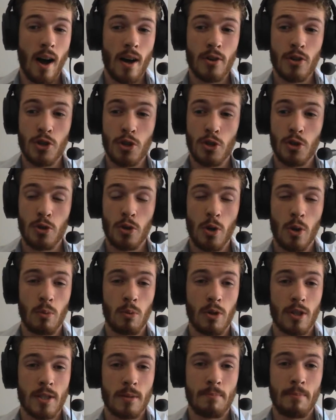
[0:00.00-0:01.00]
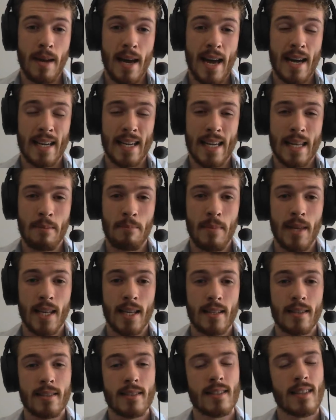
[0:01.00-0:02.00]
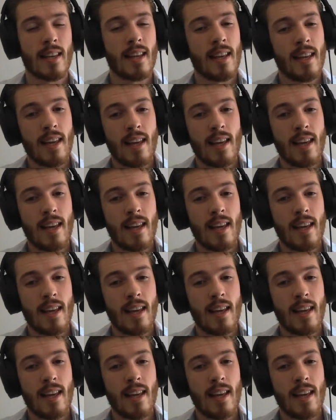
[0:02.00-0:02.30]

unsure what badly means,